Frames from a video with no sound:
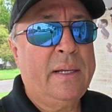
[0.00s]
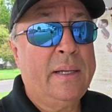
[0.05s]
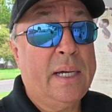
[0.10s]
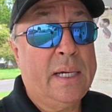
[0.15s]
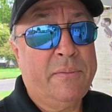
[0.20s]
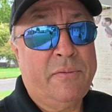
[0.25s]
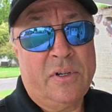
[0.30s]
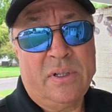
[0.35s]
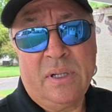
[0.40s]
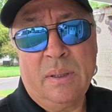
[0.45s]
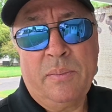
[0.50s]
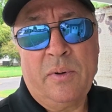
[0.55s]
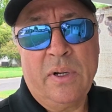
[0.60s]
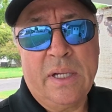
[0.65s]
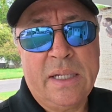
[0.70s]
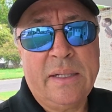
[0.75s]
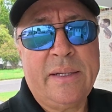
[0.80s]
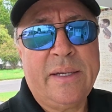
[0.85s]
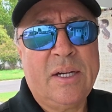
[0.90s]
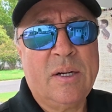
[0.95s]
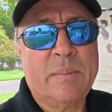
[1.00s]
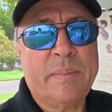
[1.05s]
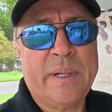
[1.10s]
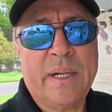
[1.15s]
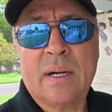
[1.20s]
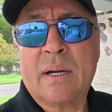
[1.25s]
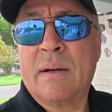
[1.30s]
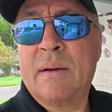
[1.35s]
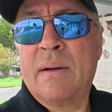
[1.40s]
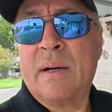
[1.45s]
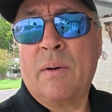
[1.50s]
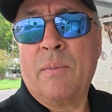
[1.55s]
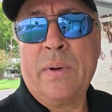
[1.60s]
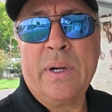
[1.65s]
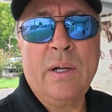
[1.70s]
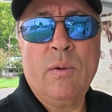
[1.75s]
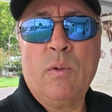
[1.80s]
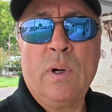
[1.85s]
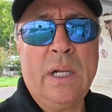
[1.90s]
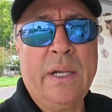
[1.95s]
Like, for example, Ethiopian, a
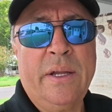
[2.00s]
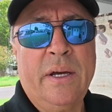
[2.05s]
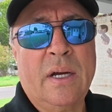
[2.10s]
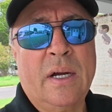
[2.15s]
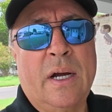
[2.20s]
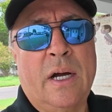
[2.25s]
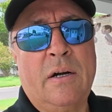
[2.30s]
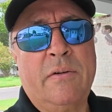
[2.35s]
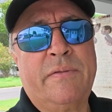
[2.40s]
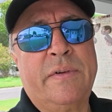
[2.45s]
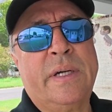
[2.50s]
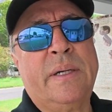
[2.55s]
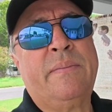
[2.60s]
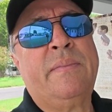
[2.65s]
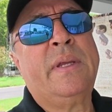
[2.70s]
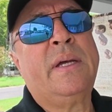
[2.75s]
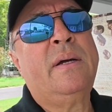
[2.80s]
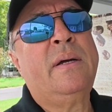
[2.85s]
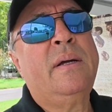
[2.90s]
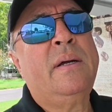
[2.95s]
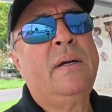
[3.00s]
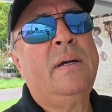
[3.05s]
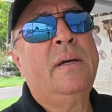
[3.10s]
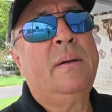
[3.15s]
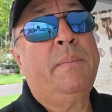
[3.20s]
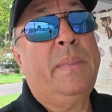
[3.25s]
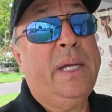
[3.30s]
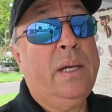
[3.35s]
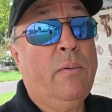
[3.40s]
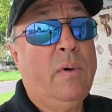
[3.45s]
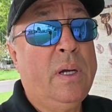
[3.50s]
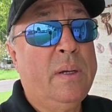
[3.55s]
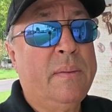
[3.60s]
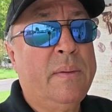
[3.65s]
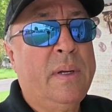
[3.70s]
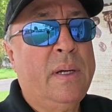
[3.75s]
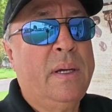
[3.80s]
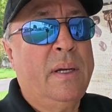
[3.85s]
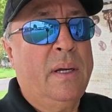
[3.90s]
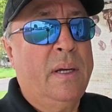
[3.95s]
very well-known coffee. By the
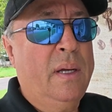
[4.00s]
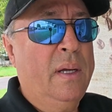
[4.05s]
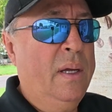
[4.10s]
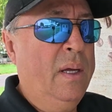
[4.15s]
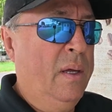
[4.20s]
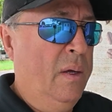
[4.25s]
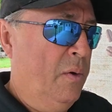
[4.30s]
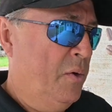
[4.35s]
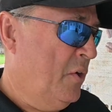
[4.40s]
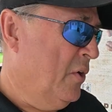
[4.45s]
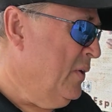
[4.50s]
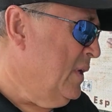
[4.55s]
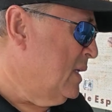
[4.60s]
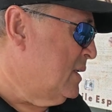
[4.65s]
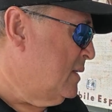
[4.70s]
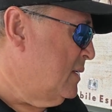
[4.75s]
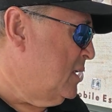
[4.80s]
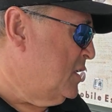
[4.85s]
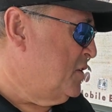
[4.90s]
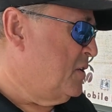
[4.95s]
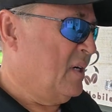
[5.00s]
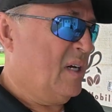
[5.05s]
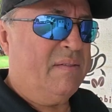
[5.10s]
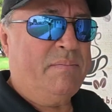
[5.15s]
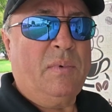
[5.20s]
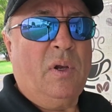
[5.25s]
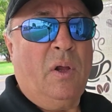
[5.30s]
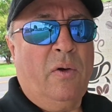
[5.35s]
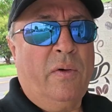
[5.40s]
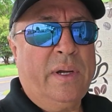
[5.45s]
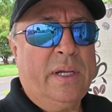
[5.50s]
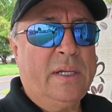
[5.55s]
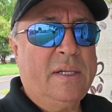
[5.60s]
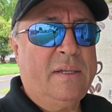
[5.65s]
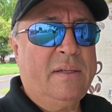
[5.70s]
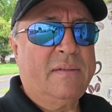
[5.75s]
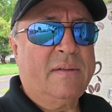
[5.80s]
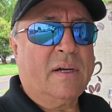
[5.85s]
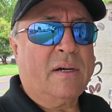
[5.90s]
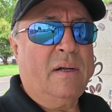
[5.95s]
way, you're gonna see the chaff blowing.
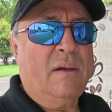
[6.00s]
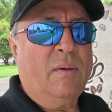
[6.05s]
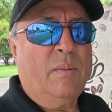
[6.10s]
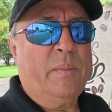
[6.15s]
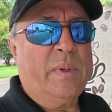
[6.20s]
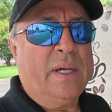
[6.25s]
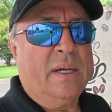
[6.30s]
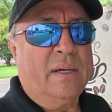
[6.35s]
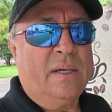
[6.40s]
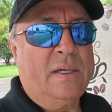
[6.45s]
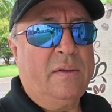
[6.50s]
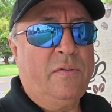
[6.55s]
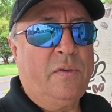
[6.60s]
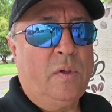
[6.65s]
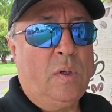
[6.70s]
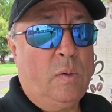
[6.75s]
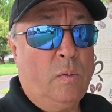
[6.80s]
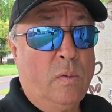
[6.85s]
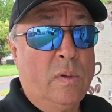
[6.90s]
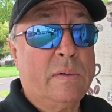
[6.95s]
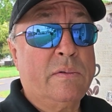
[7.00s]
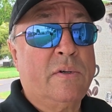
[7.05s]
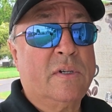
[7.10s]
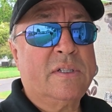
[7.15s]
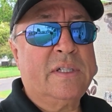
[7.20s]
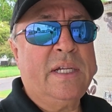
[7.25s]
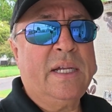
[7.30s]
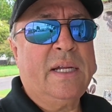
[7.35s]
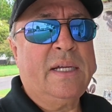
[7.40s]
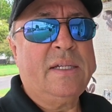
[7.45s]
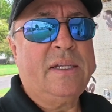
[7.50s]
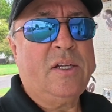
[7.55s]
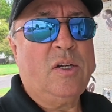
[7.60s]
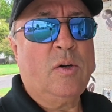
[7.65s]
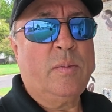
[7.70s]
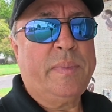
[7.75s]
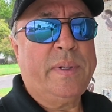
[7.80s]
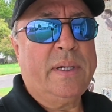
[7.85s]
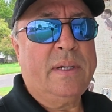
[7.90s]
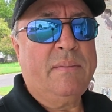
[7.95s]
This is a Colombian. If you were roasting an
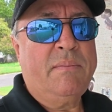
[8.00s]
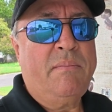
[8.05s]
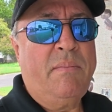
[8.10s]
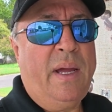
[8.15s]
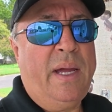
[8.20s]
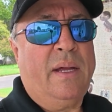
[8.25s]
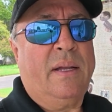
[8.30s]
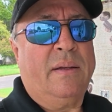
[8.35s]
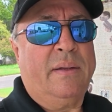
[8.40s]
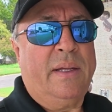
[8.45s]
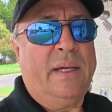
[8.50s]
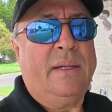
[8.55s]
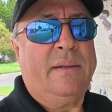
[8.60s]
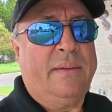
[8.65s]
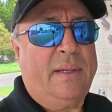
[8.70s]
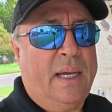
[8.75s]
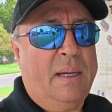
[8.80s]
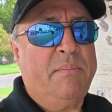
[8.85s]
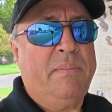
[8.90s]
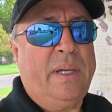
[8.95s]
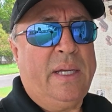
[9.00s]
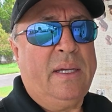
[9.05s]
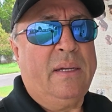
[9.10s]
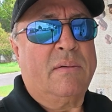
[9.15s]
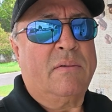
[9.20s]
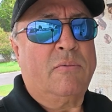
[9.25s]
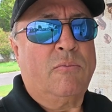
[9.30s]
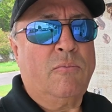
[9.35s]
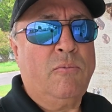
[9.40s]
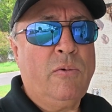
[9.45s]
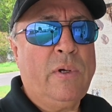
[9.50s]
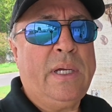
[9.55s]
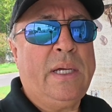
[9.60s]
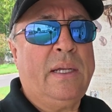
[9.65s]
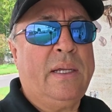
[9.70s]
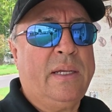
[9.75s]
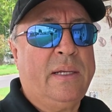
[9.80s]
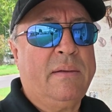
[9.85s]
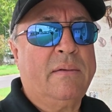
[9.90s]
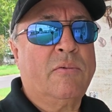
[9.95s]
Ethiopian, man, that bean
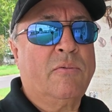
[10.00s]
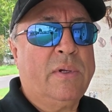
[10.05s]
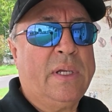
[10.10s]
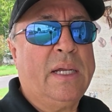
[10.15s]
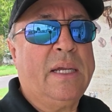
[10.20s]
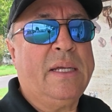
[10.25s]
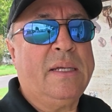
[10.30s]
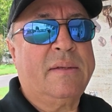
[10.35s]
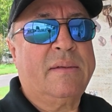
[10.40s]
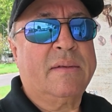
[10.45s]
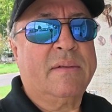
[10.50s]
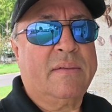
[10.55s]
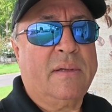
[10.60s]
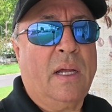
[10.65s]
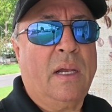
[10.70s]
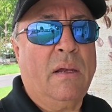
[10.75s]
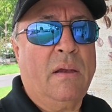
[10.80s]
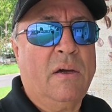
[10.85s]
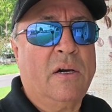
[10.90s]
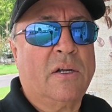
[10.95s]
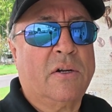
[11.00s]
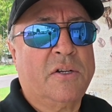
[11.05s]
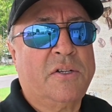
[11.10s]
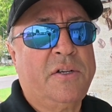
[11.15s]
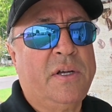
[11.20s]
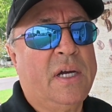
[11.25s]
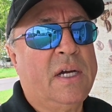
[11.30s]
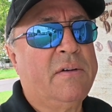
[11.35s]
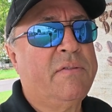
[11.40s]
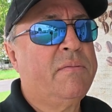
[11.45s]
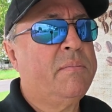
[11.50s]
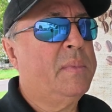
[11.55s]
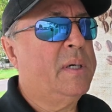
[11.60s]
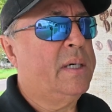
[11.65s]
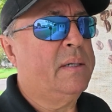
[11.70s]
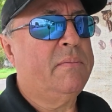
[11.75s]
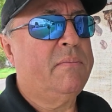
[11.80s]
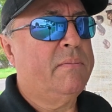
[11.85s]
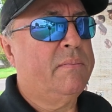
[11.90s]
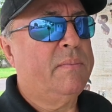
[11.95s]
really releases a lot of chaff.
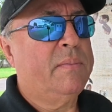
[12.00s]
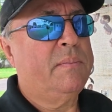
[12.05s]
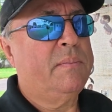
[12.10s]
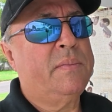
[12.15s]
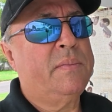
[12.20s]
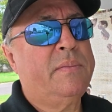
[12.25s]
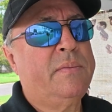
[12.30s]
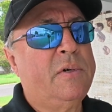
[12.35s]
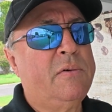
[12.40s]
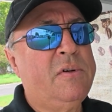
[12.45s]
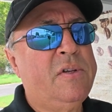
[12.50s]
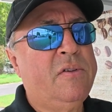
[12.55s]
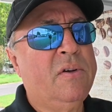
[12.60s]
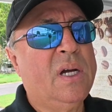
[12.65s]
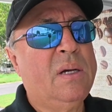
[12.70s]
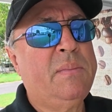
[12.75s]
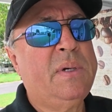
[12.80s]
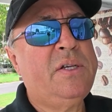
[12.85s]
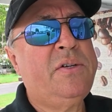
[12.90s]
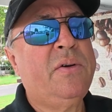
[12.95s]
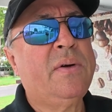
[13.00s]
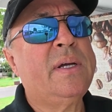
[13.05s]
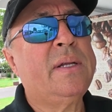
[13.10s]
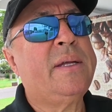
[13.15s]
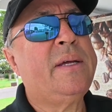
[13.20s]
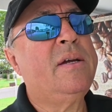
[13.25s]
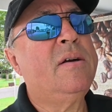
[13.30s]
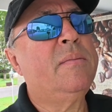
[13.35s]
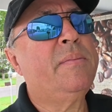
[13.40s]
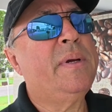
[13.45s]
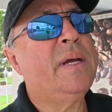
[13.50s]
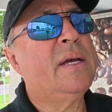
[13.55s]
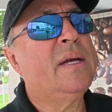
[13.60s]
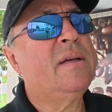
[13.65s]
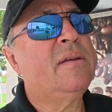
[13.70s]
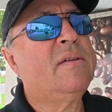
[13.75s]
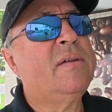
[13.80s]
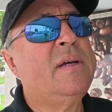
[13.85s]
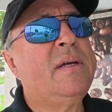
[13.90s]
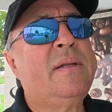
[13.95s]
But the reason I mentioned Ethiopian
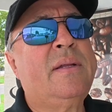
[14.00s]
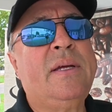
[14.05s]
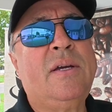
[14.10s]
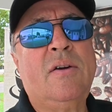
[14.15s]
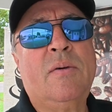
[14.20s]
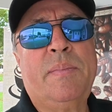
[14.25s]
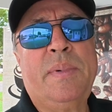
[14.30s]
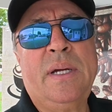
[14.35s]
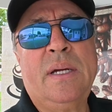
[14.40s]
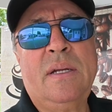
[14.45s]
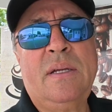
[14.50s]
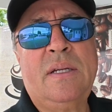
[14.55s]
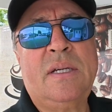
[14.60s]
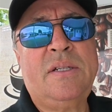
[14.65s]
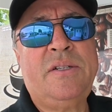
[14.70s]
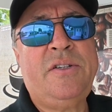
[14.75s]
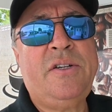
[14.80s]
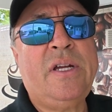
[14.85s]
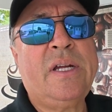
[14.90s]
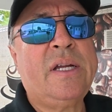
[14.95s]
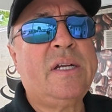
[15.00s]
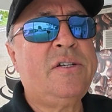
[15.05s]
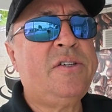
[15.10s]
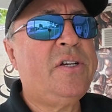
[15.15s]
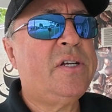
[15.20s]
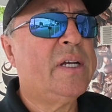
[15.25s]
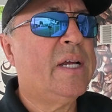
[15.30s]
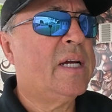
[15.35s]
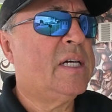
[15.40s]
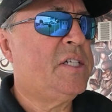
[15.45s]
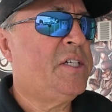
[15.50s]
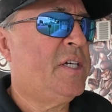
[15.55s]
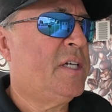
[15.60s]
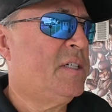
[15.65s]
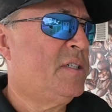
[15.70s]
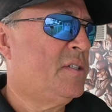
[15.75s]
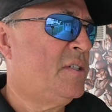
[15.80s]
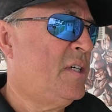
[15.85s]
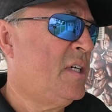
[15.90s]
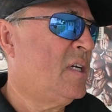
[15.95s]
is Ethiopian, the
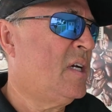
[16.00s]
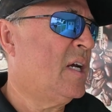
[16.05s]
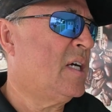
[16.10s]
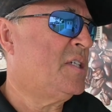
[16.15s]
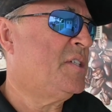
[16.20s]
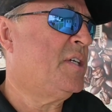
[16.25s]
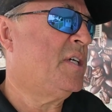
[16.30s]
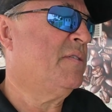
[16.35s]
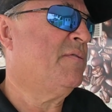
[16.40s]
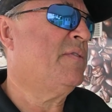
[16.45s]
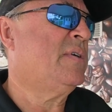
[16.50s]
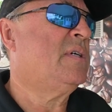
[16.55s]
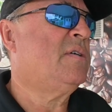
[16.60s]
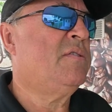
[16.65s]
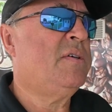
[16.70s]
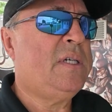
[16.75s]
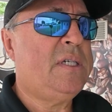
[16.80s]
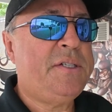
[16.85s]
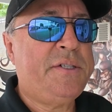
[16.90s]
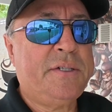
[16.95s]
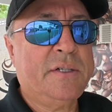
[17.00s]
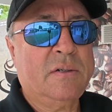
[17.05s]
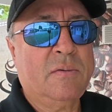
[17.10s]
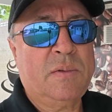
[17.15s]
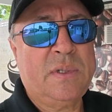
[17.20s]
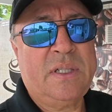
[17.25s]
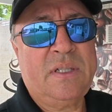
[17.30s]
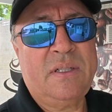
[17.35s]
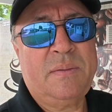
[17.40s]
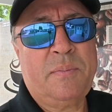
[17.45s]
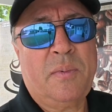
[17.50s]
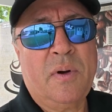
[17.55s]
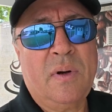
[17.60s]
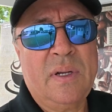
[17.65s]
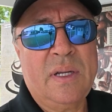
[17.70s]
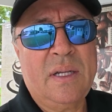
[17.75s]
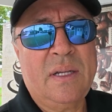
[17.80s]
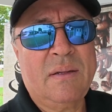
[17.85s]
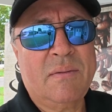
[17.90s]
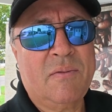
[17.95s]
Yirgacheffer region, which is
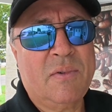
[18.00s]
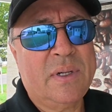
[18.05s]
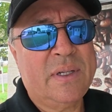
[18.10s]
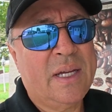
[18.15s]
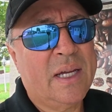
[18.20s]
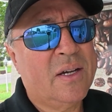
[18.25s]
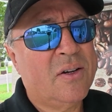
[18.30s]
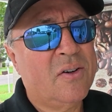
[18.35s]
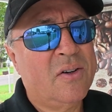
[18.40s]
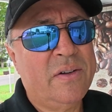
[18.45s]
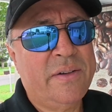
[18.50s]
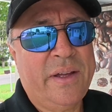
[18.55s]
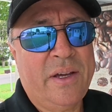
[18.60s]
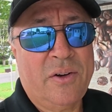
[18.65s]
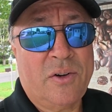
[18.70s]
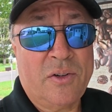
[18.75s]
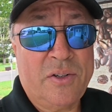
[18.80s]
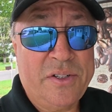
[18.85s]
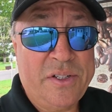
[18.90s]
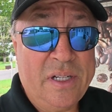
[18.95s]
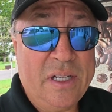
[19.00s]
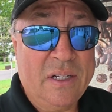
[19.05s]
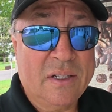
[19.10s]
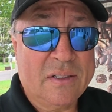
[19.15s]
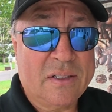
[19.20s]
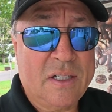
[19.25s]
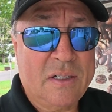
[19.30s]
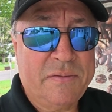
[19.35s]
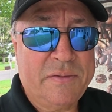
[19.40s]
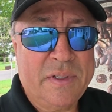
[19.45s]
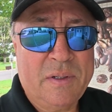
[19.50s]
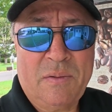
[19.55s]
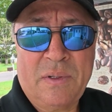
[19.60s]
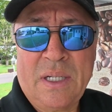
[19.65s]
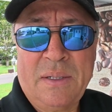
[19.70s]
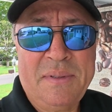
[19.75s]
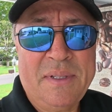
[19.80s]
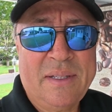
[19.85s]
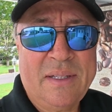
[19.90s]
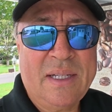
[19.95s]
probably what they call the origin of coffee,
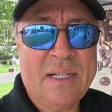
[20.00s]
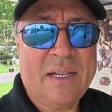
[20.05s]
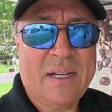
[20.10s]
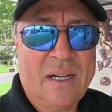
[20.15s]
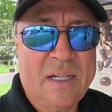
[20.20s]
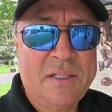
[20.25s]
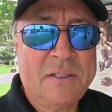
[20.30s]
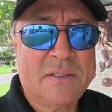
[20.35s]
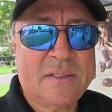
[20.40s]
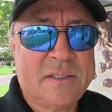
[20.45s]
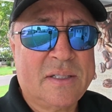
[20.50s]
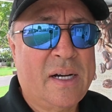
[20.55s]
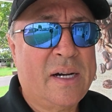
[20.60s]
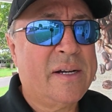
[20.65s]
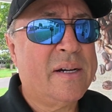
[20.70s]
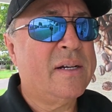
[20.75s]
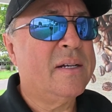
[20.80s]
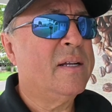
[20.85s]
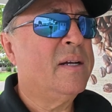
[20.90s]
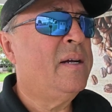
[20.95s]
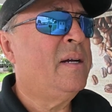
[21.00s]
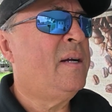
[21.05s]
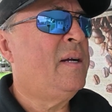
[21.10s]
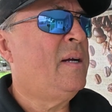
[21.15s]
where everything kind of started.